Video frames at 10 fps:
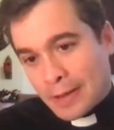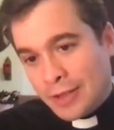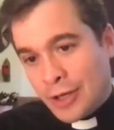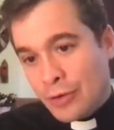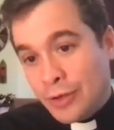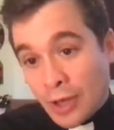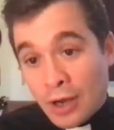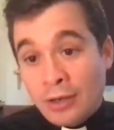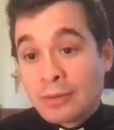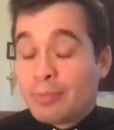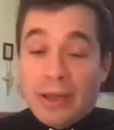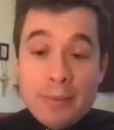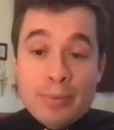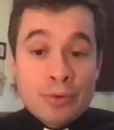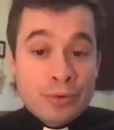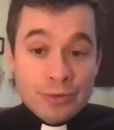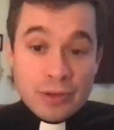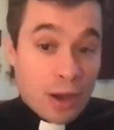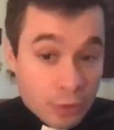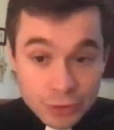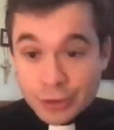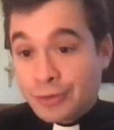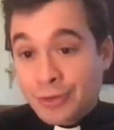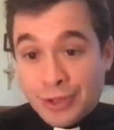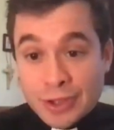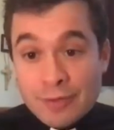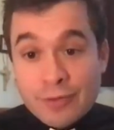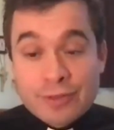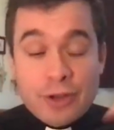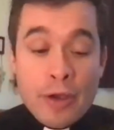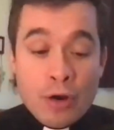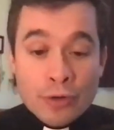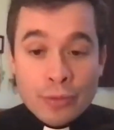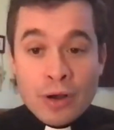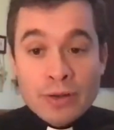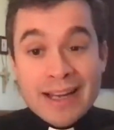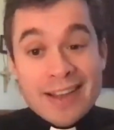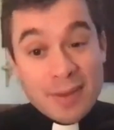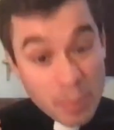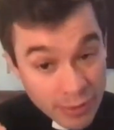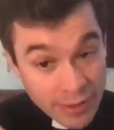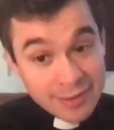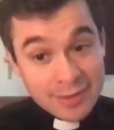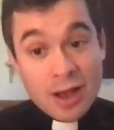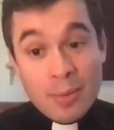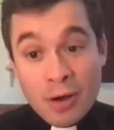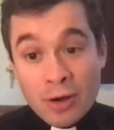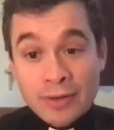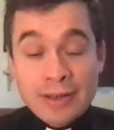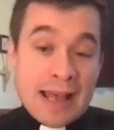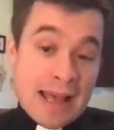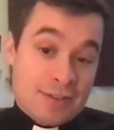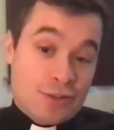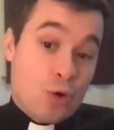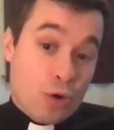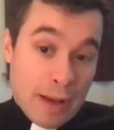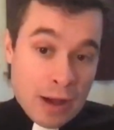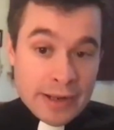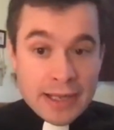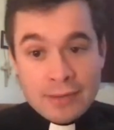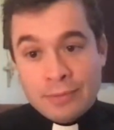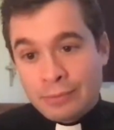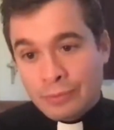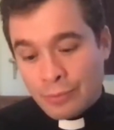you know, young people's cultural stuff that's going on in the world. And as a priest, come on and talk about it. And